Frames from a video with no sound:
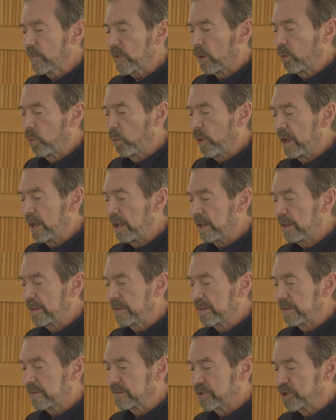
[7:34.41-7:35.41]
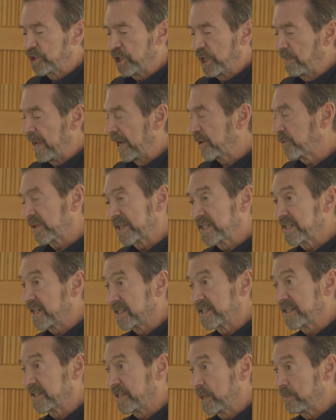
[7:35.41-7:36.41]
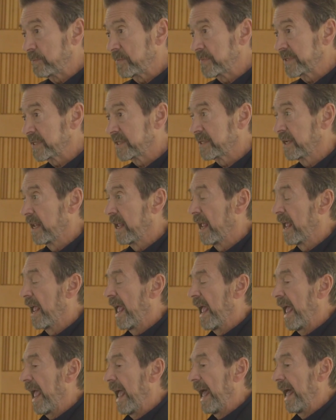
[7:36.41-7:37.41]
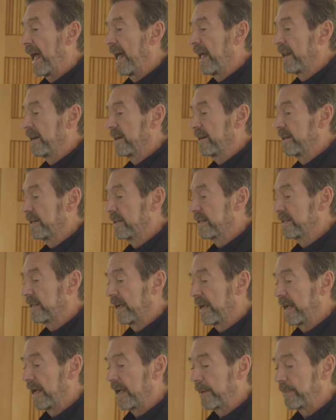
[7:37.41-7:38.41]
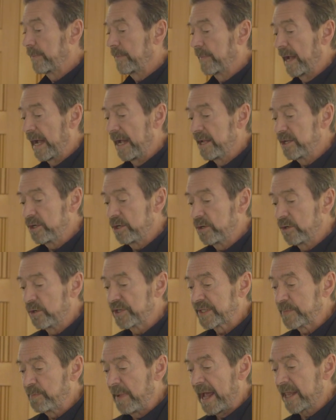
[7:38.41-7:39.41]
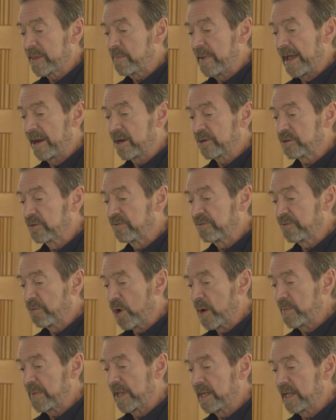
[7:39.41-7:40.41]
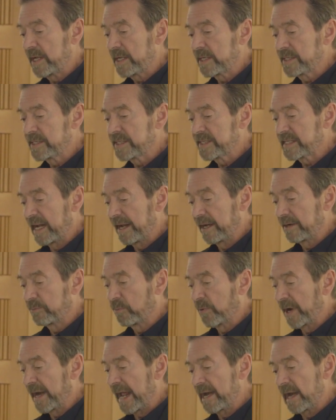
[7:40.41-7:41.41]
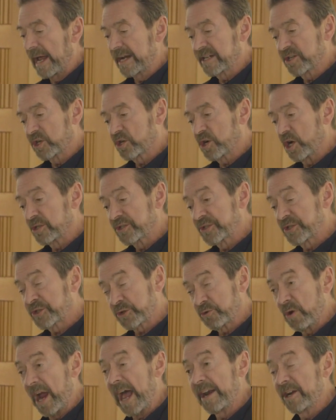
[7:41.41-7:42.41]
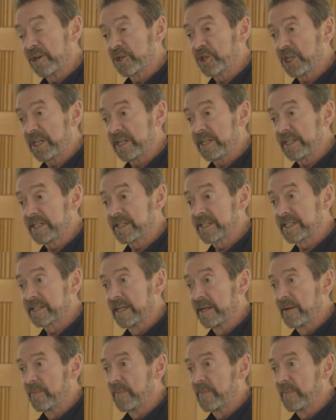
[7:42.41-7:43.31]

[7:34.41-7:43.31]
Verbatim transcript: with geometric systems, and um, I use mathematical formulas and what I like to call strategies.